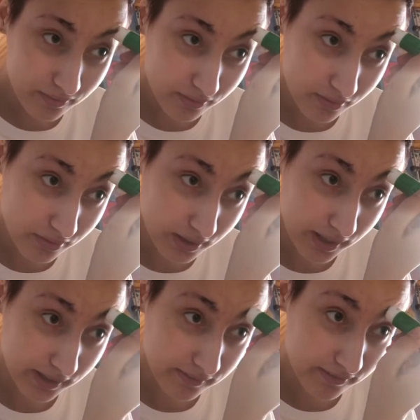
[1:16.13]
for
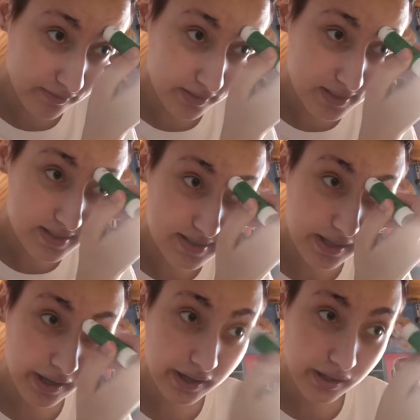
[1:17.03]
like the first
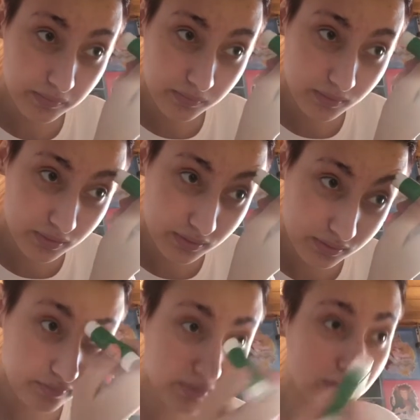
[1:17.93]
time
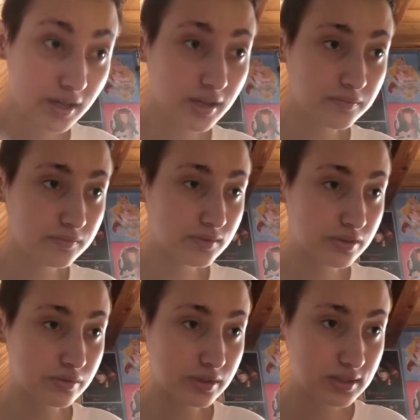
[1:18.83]
I am
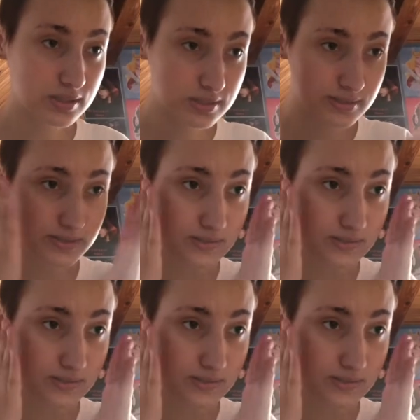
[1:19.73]
doing this